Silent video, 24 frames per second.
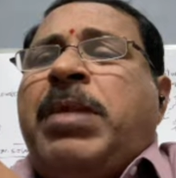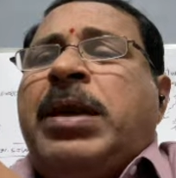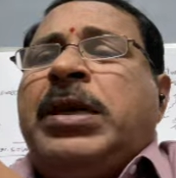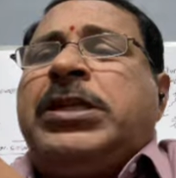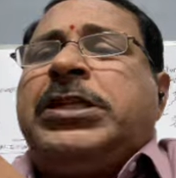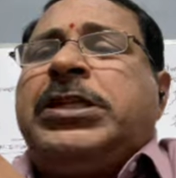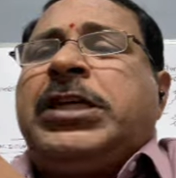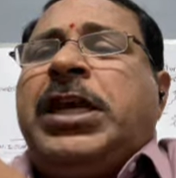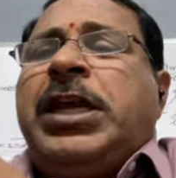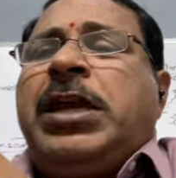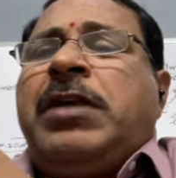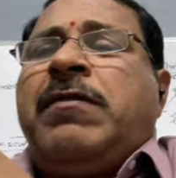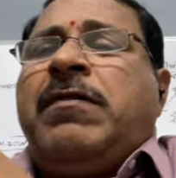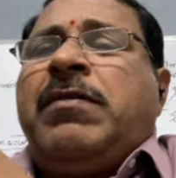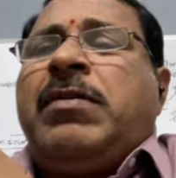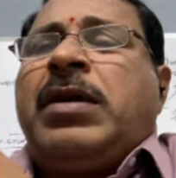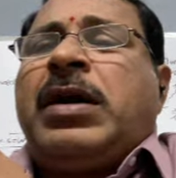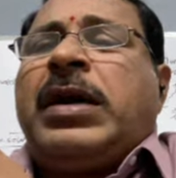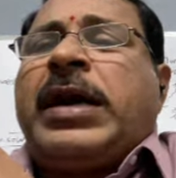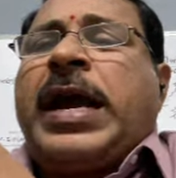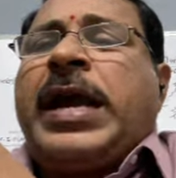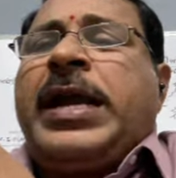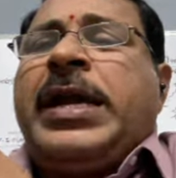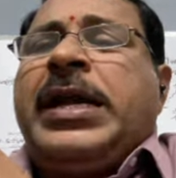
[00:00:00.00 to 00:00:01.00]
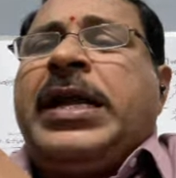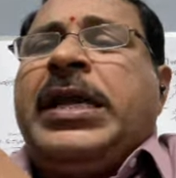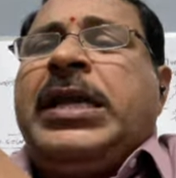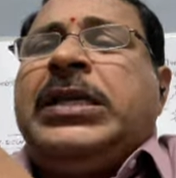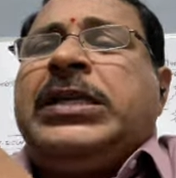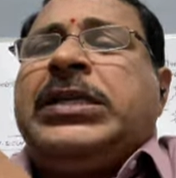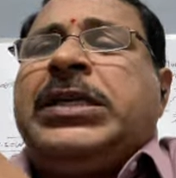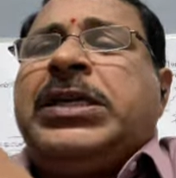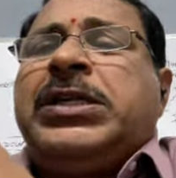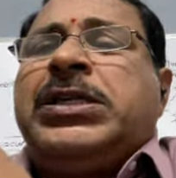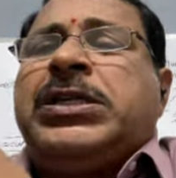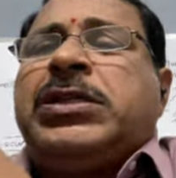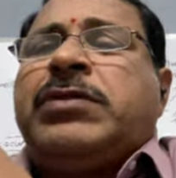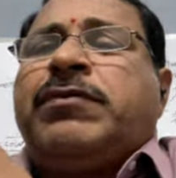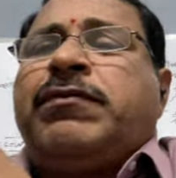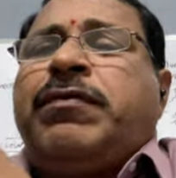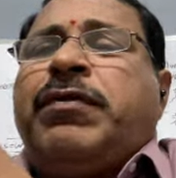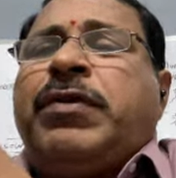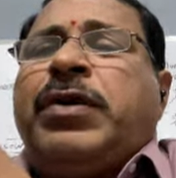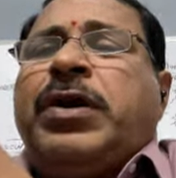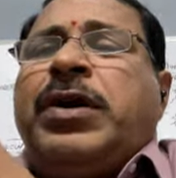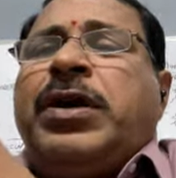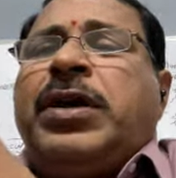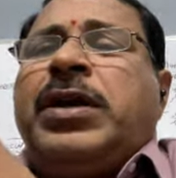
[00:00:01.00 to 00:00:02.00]
am mentioning conditions
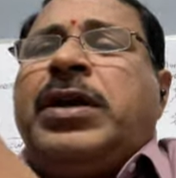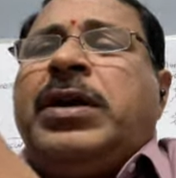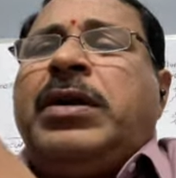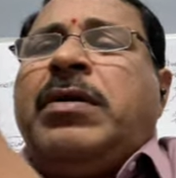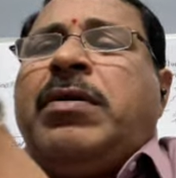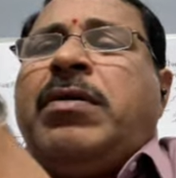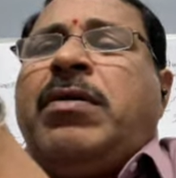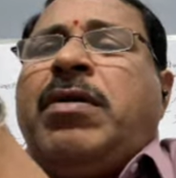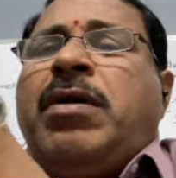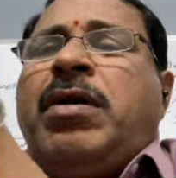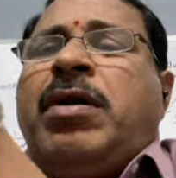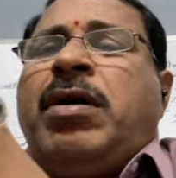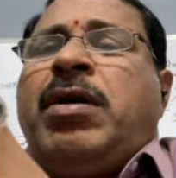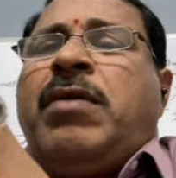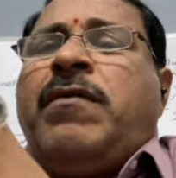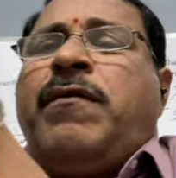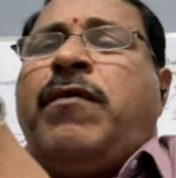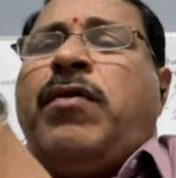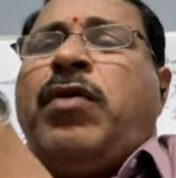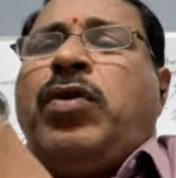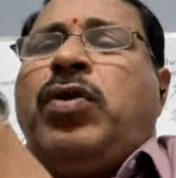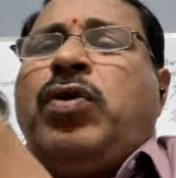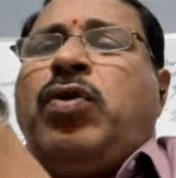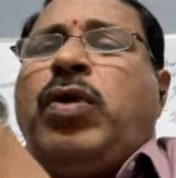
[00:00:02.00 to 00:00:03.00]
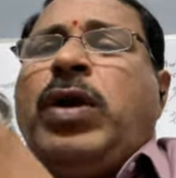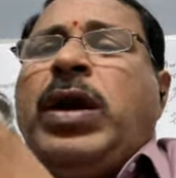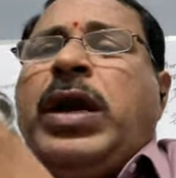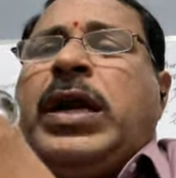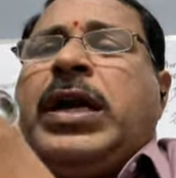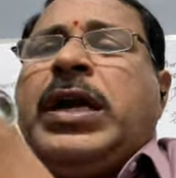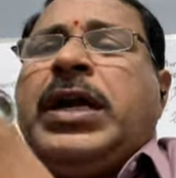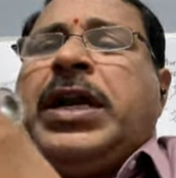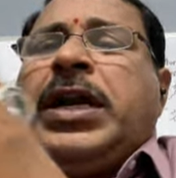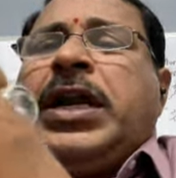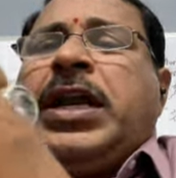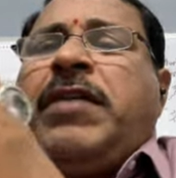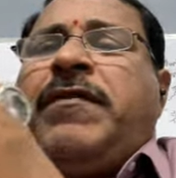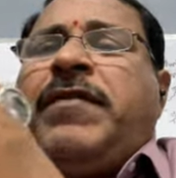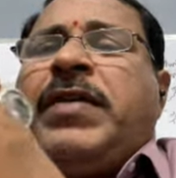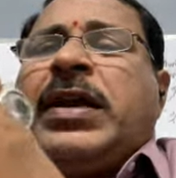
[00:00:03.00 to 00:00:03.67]
for photoelectric